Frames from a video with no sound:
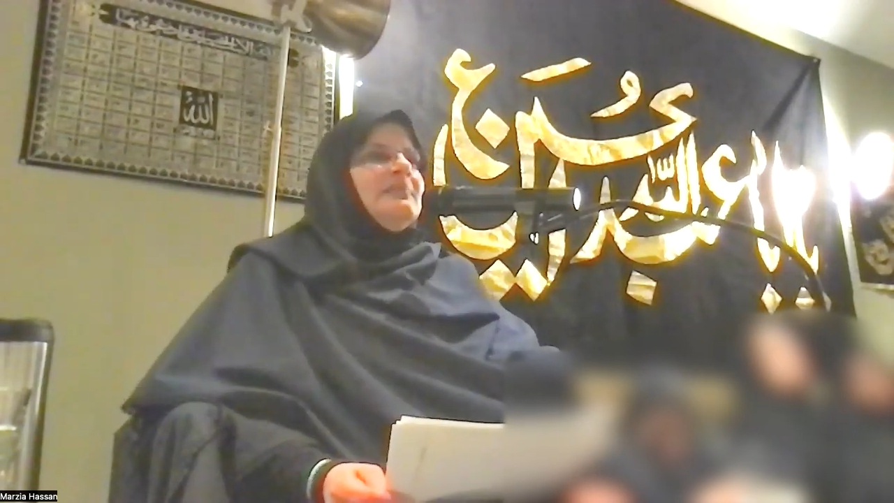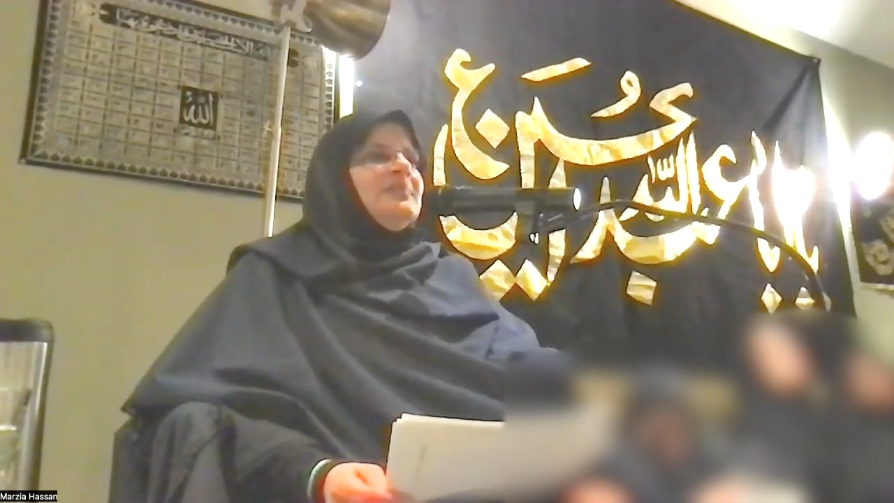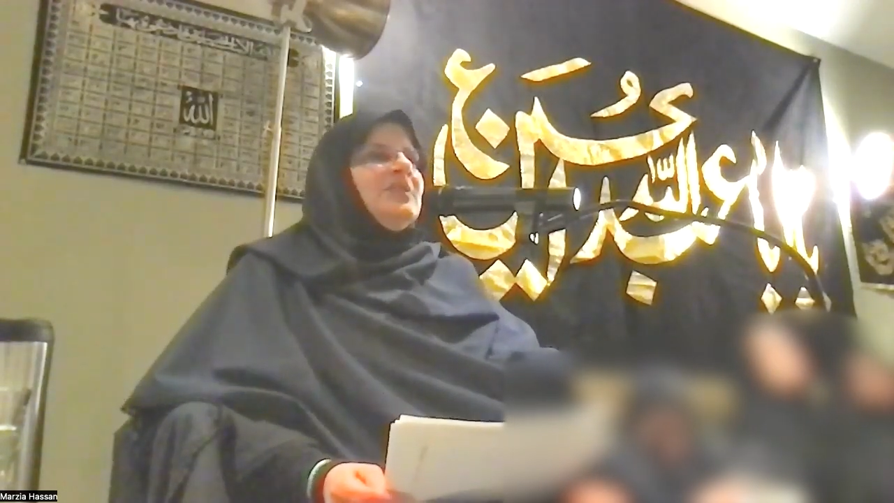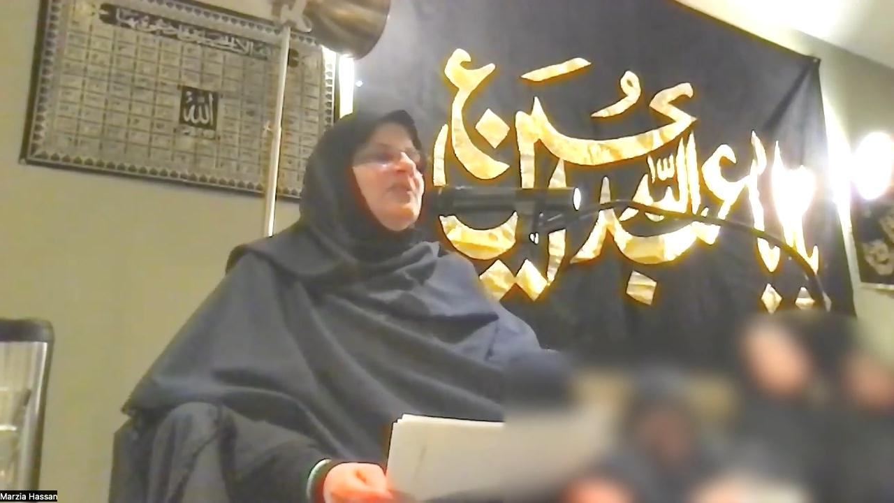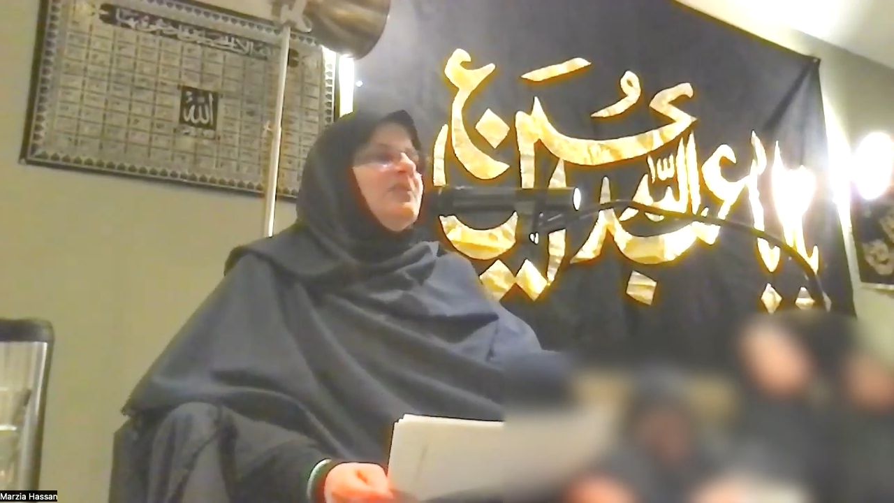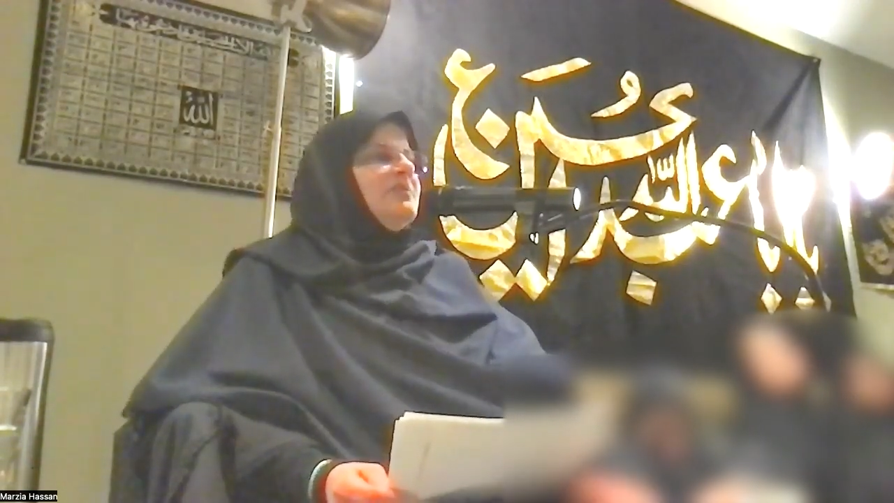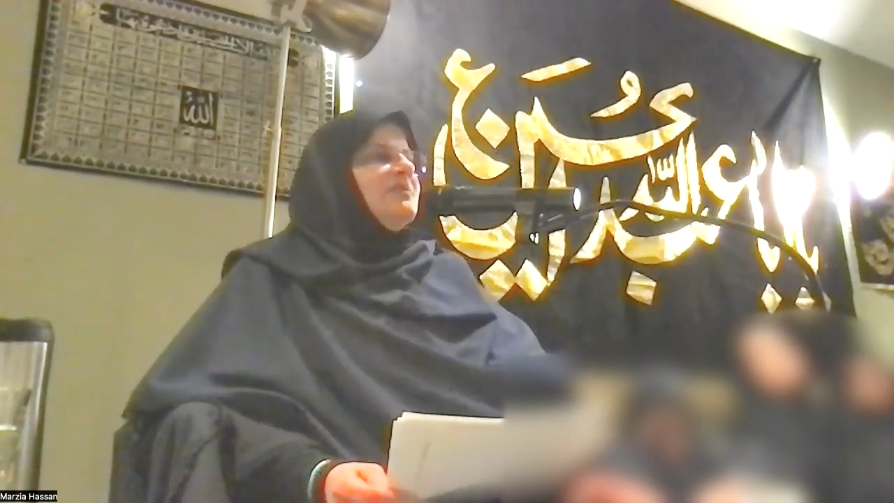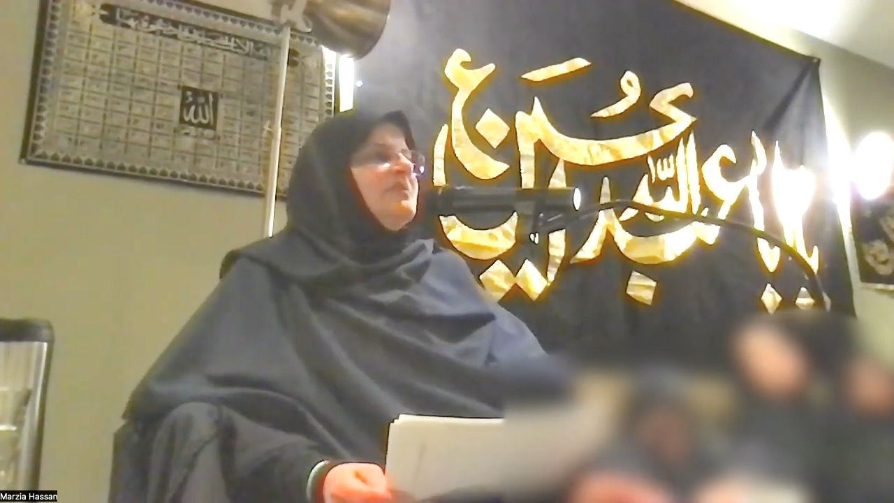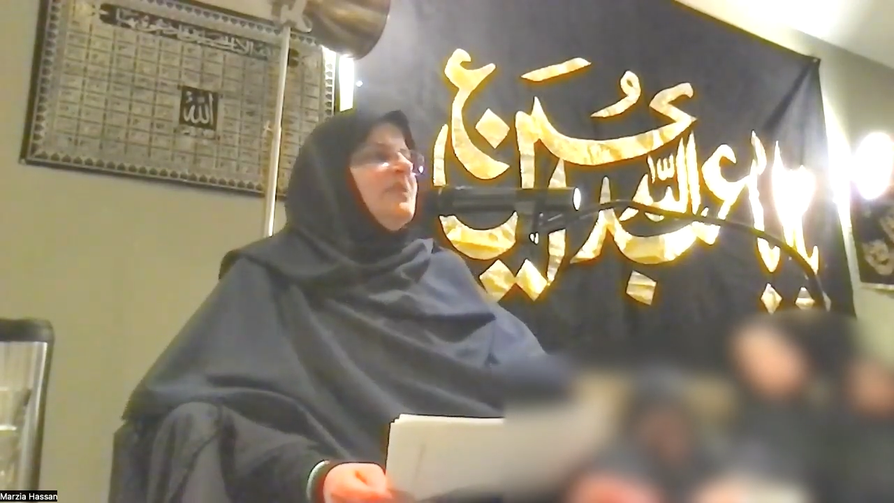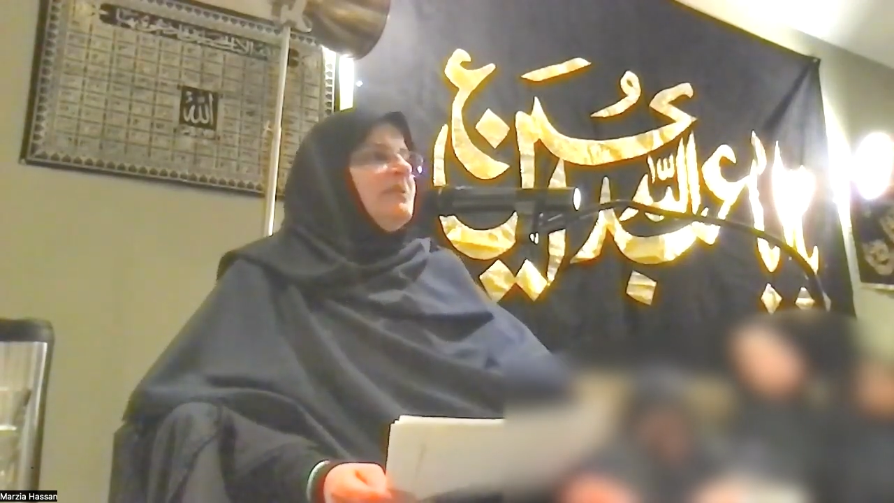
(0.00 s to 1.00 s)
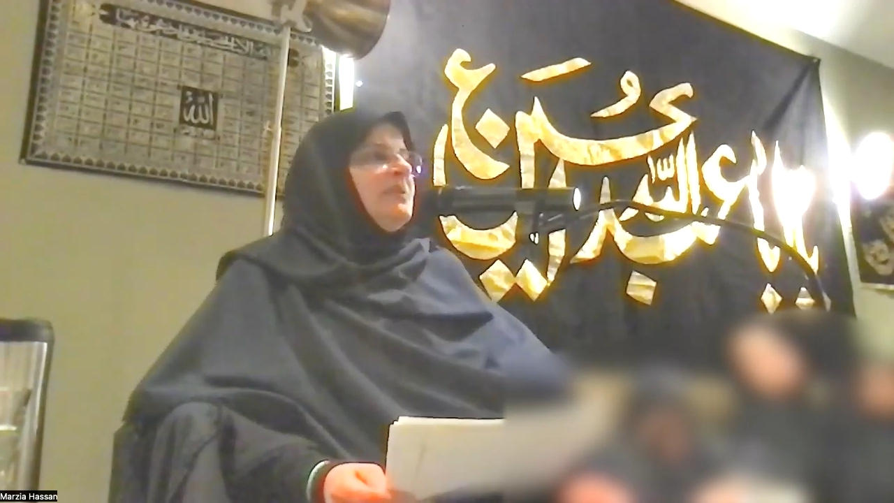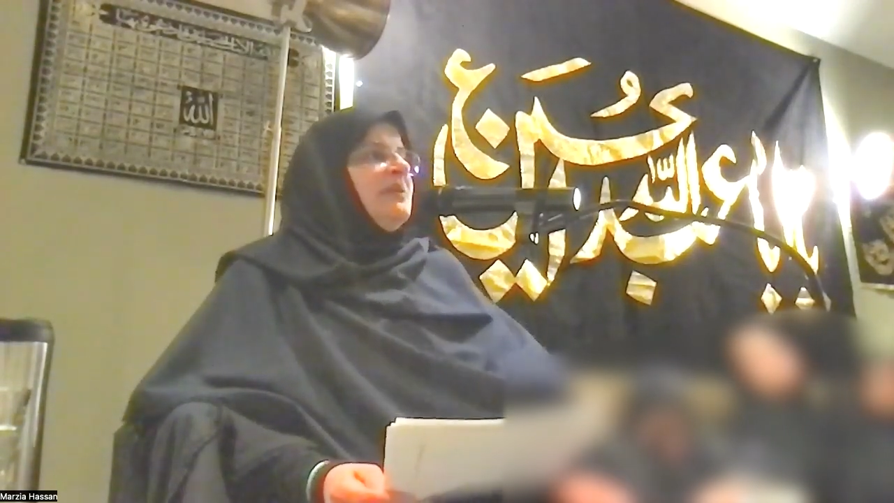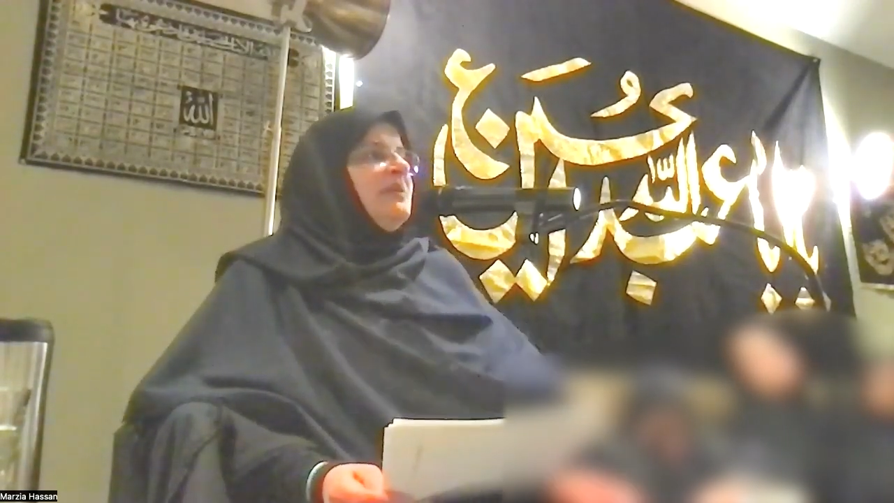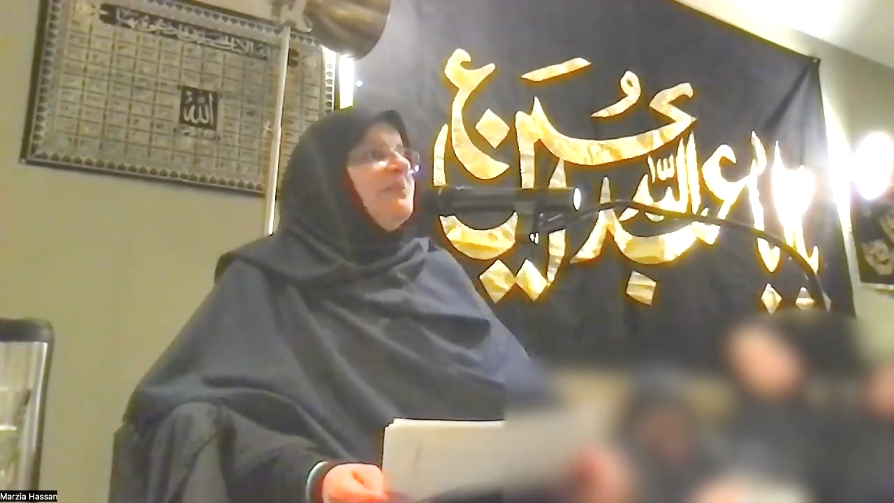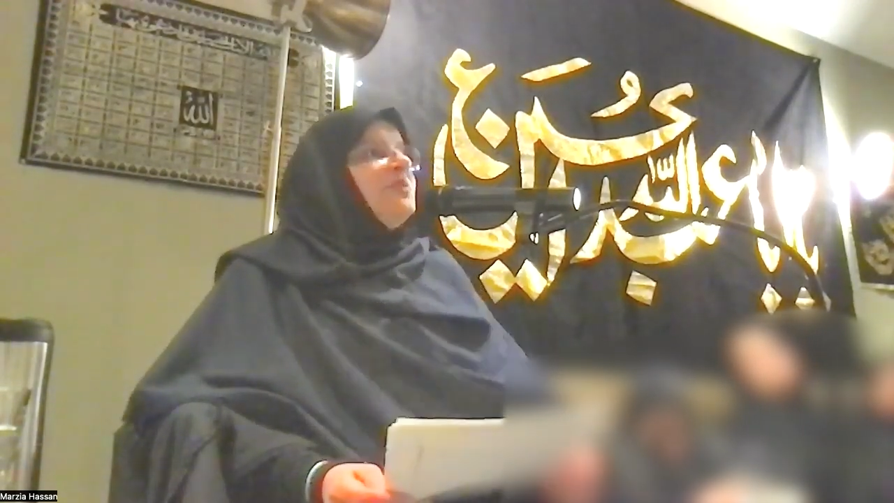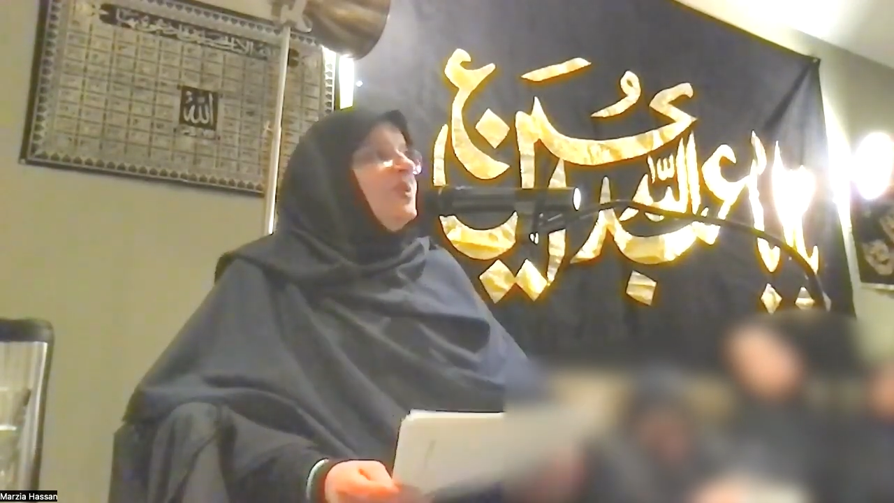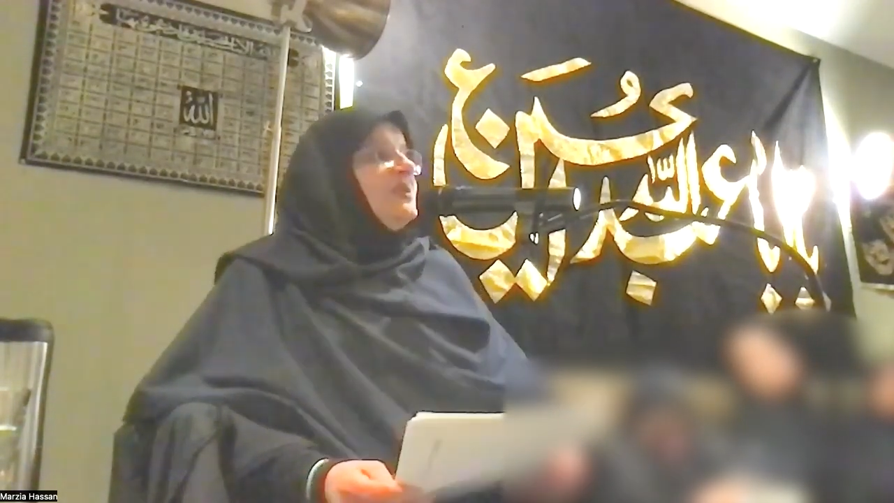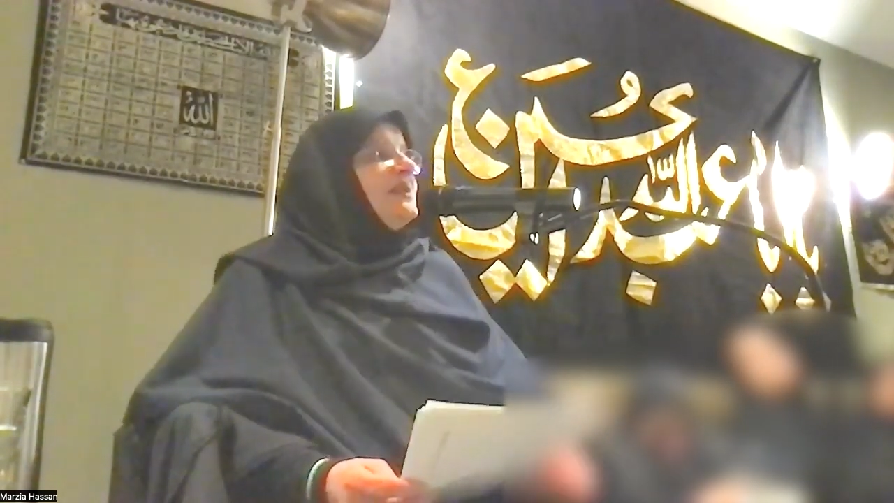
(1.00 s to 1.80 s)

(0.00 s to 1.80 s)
reward